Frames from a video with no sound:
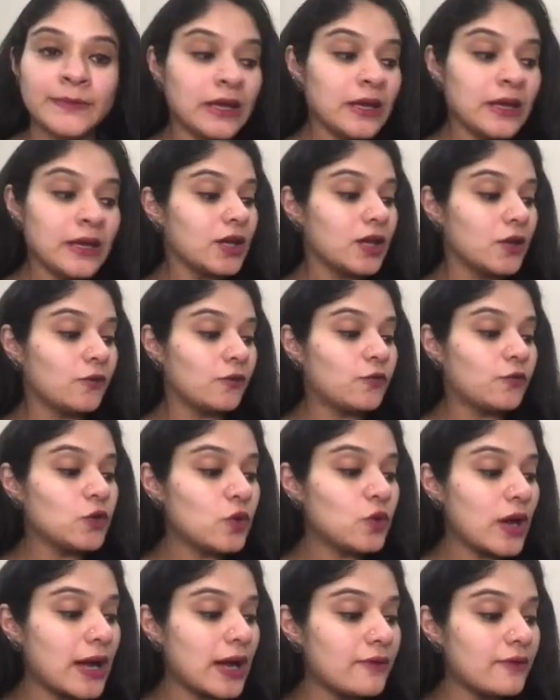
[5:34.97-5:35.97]
If you
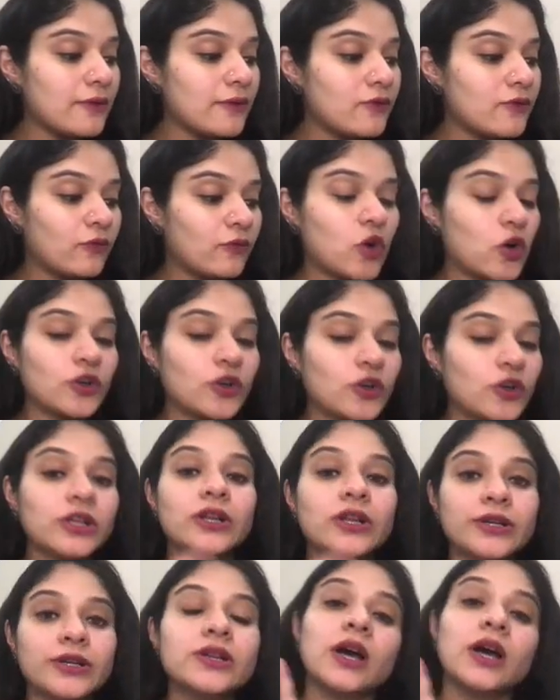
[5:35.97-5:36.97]
have water written
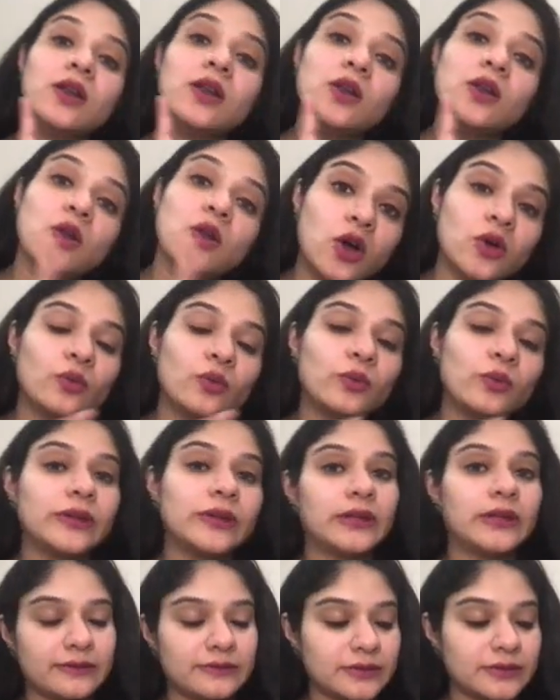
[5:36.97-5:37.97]
along with the
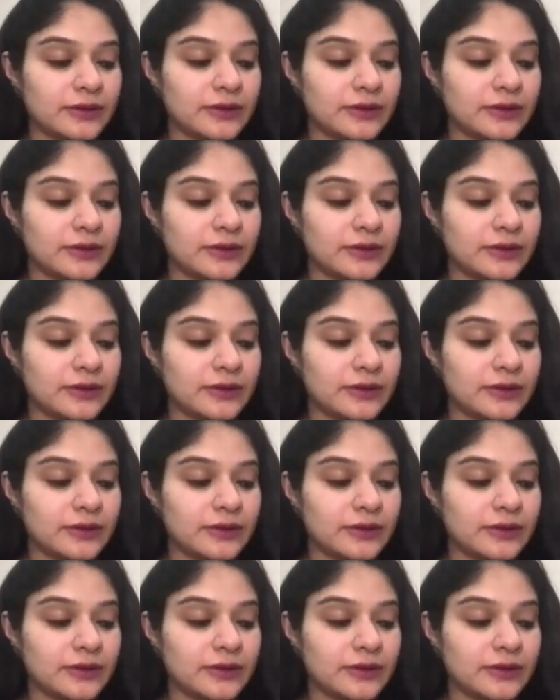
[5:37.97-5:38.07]
acid,